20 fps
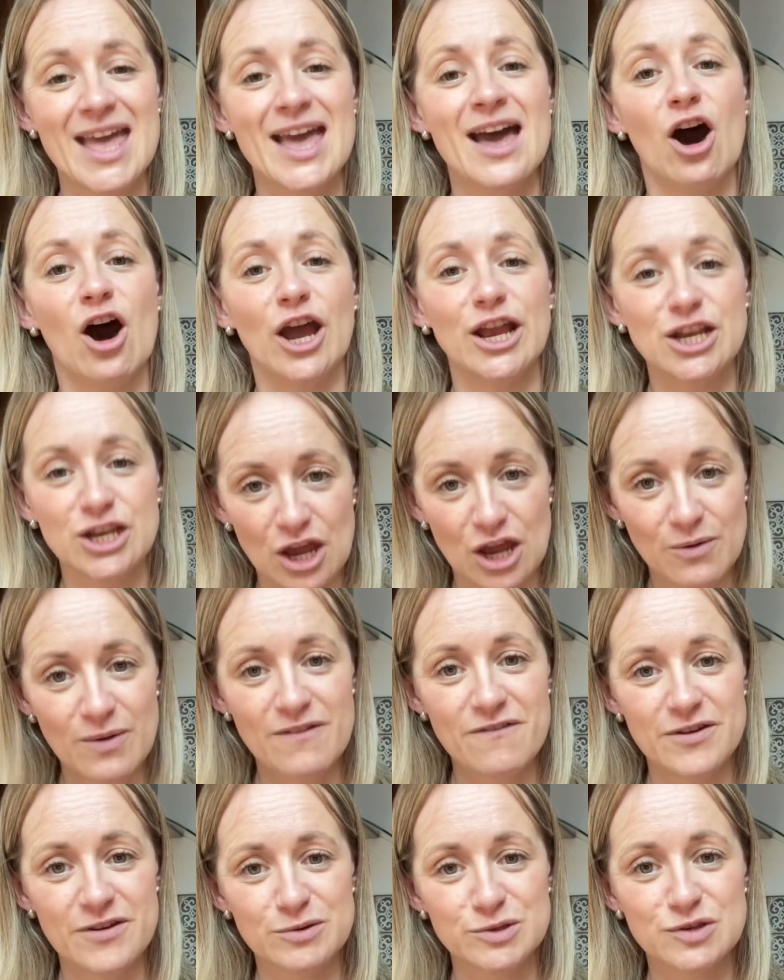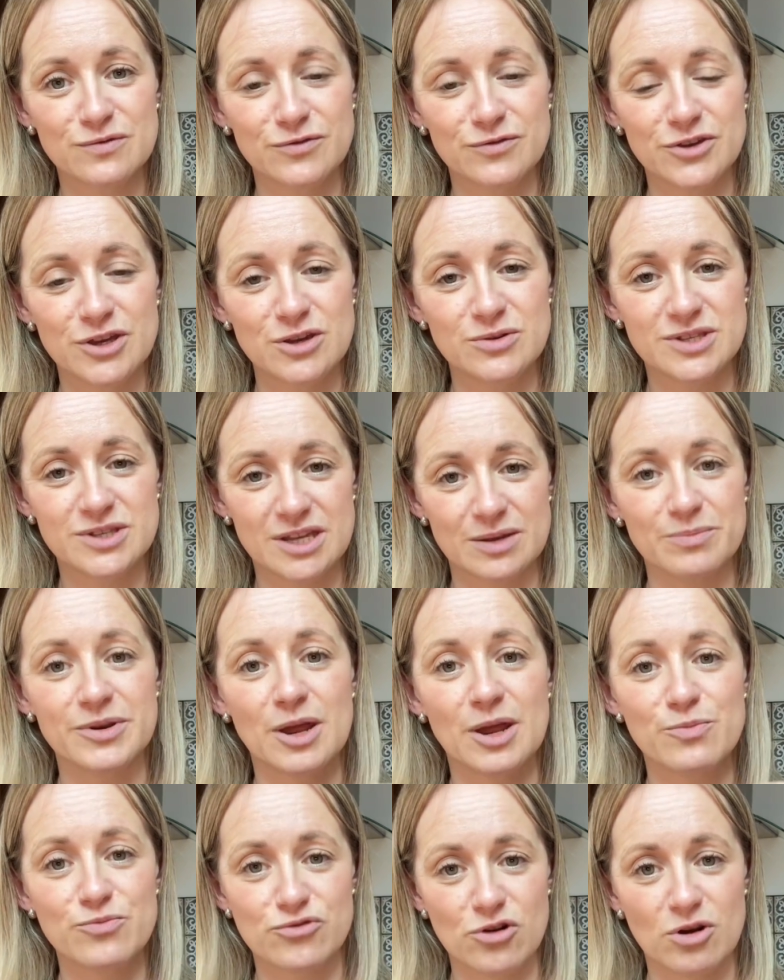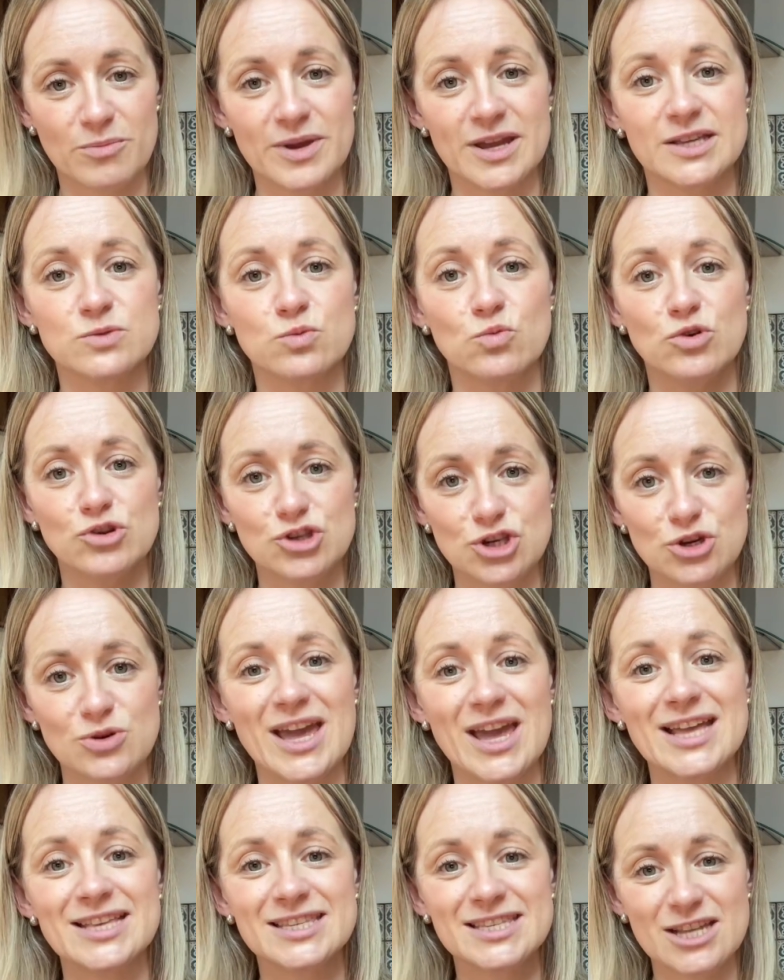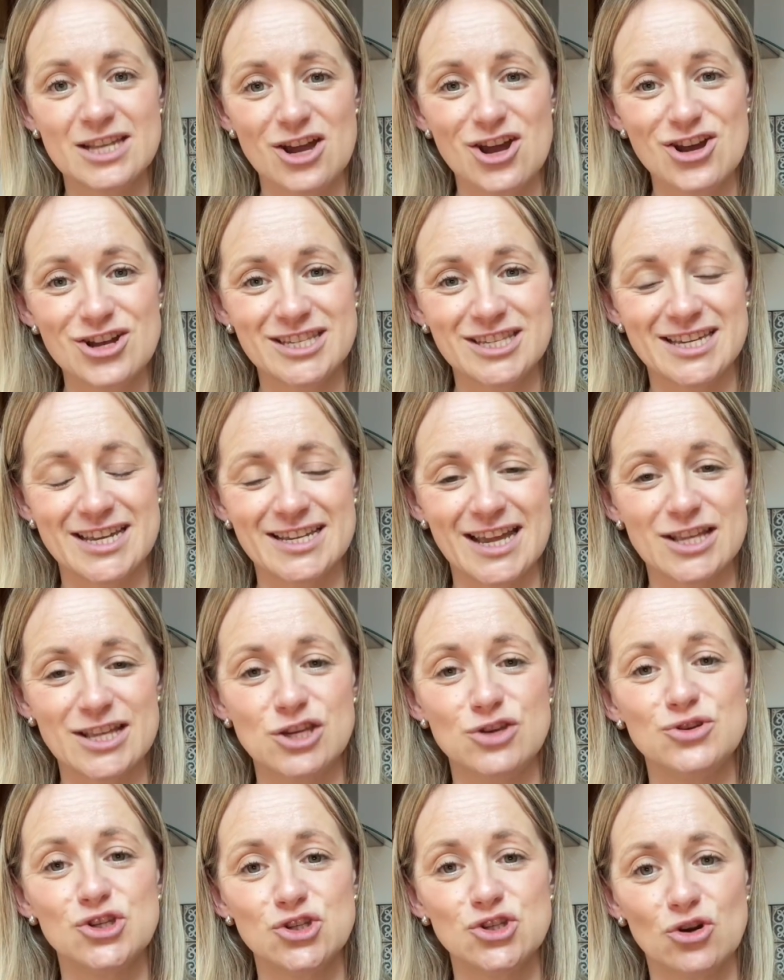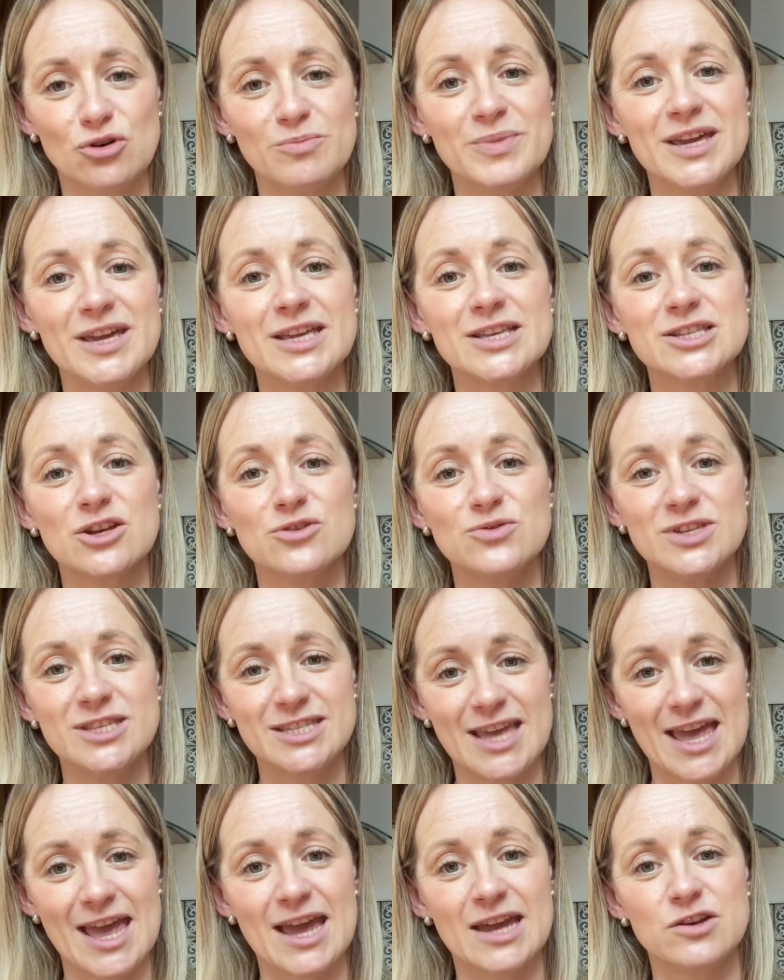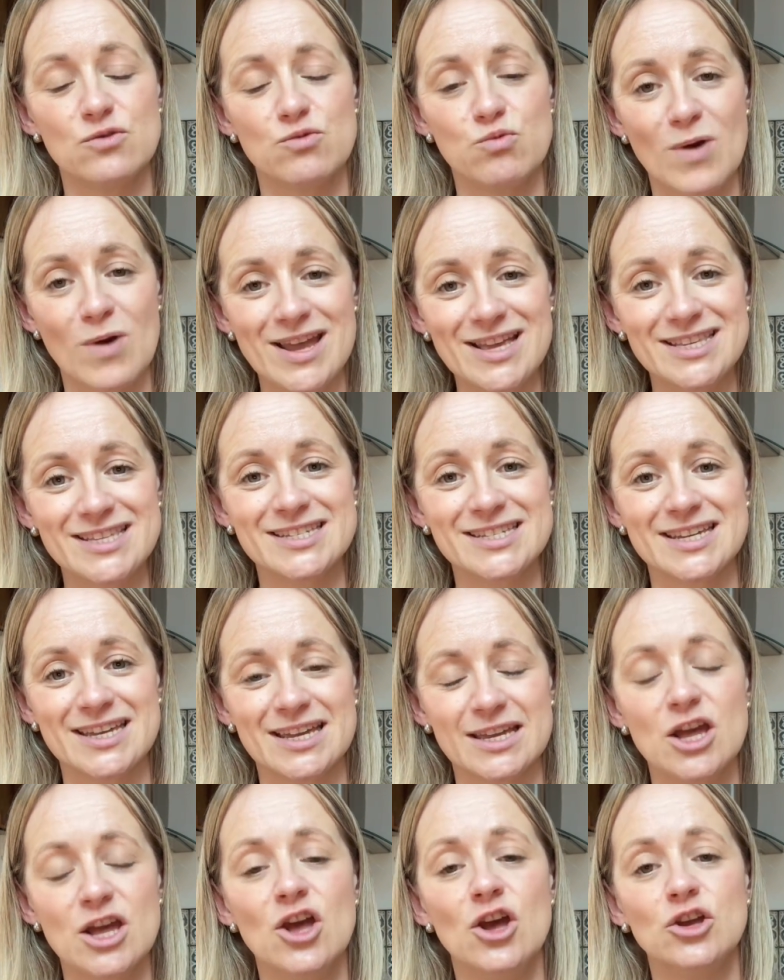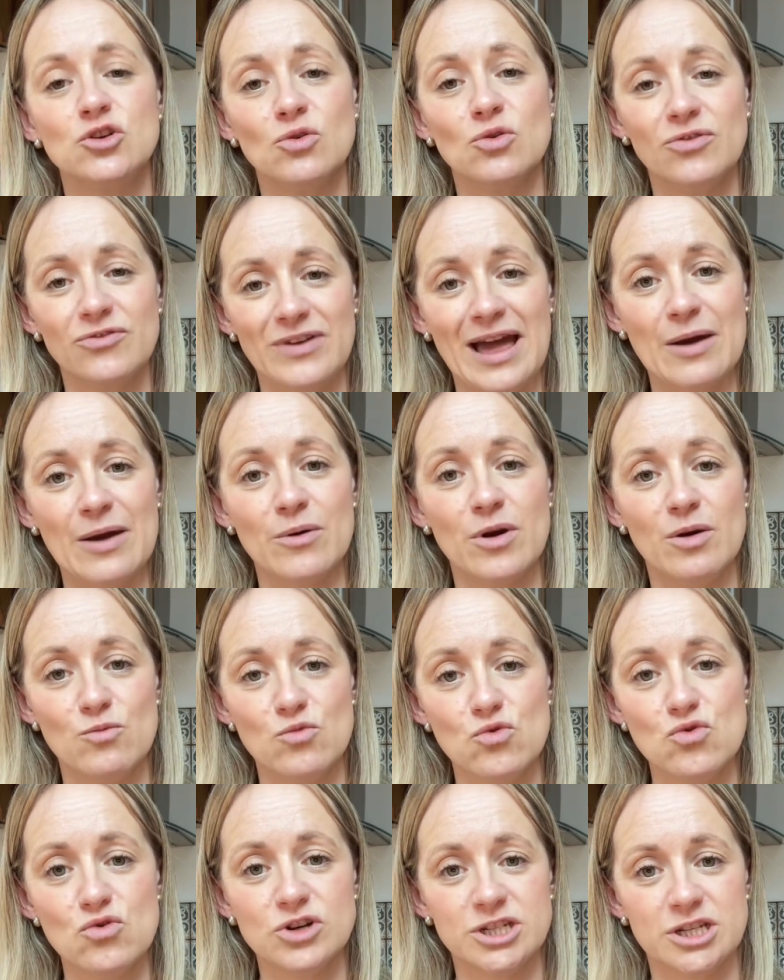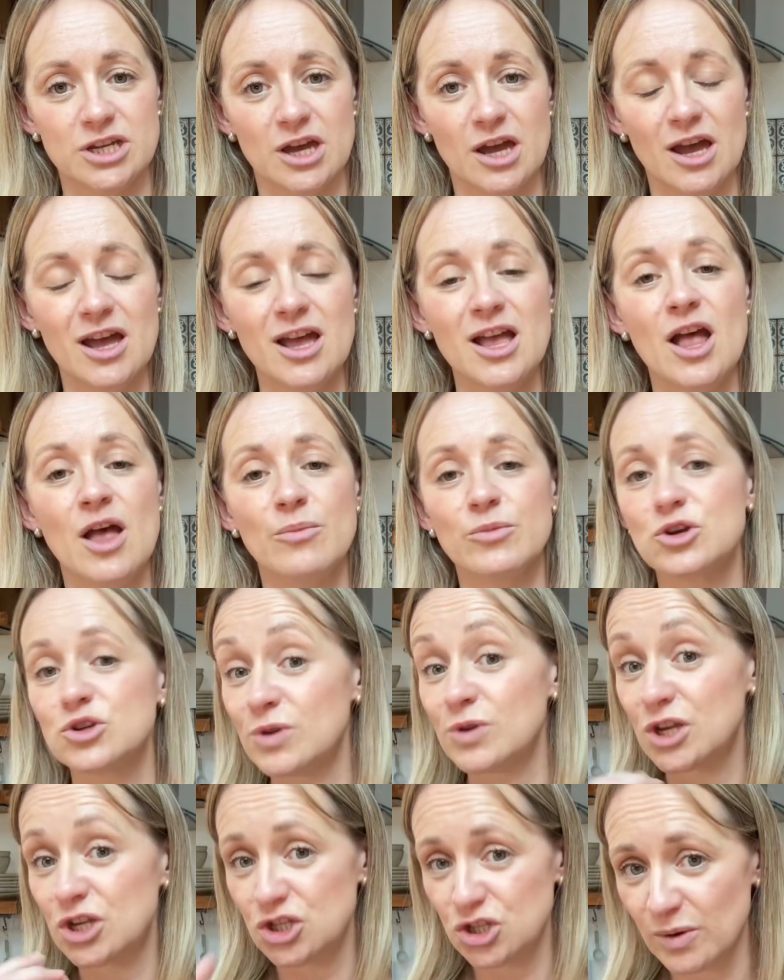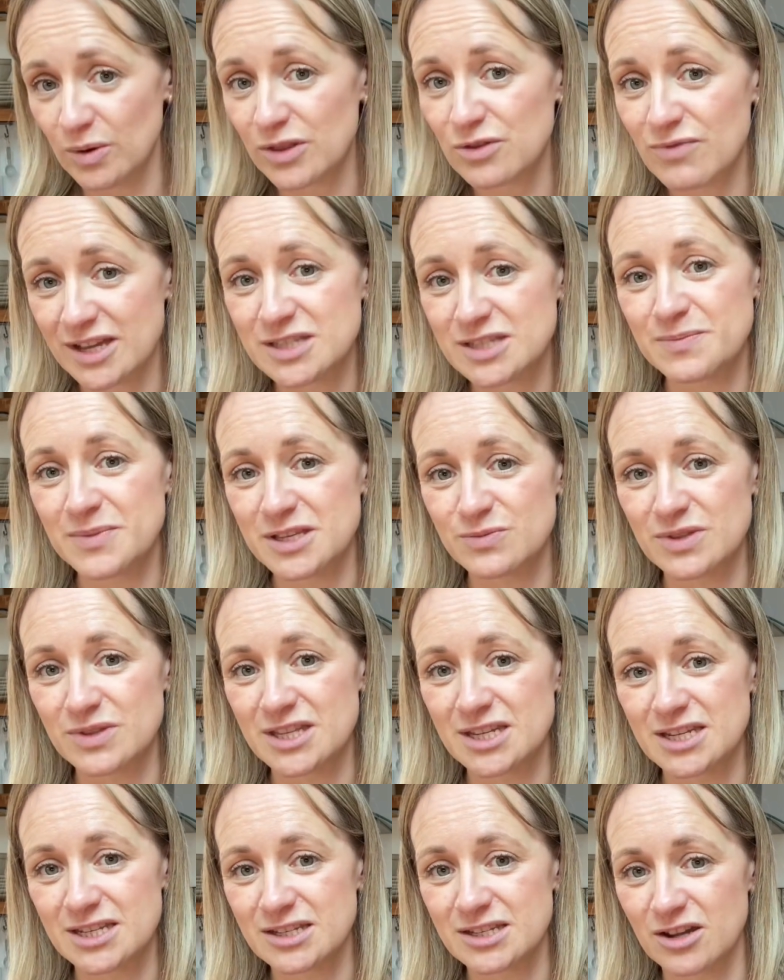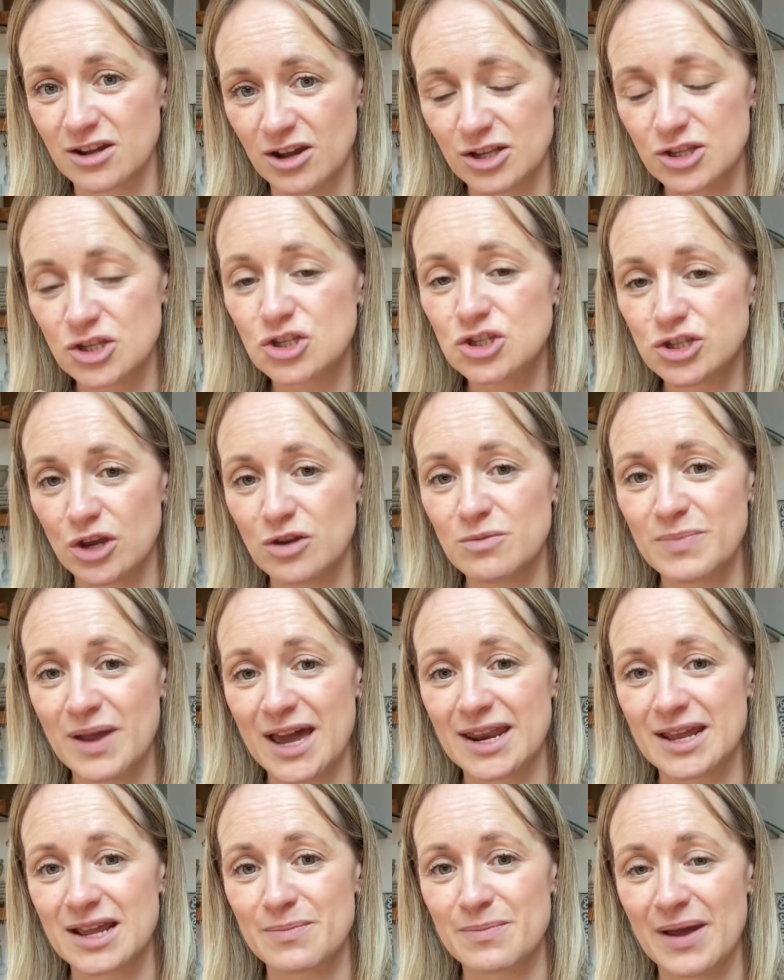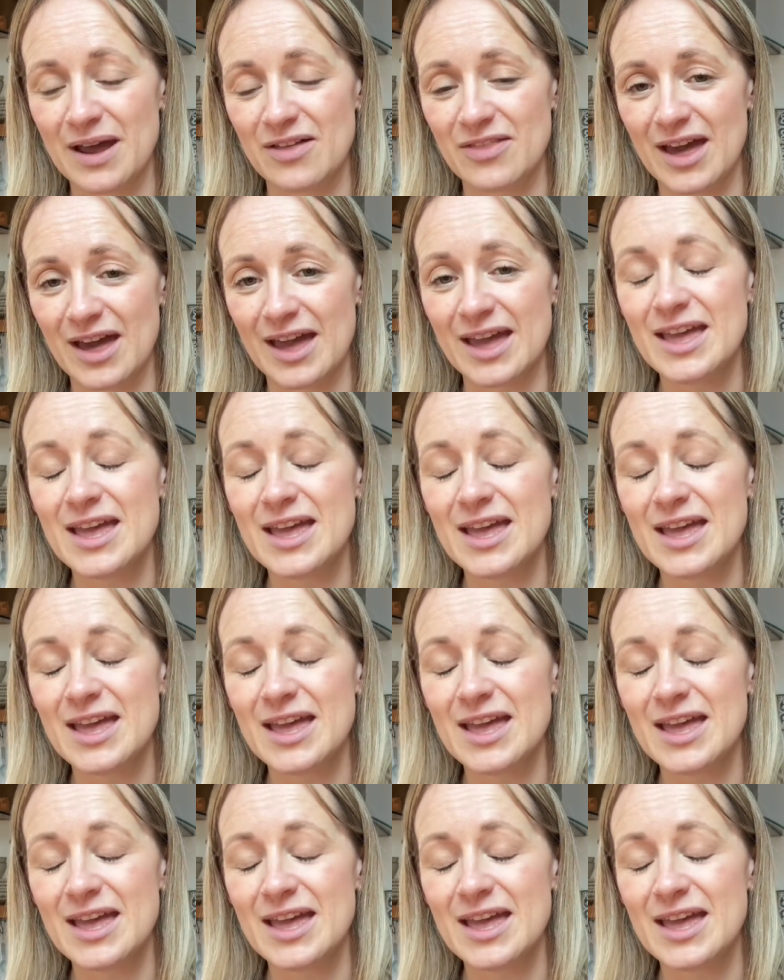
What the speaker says: I know it feels confusing, but I promise, once you get started and you stop being so scared of wasting your flour and water, because we can do other recipes with the discards, don't panic about that.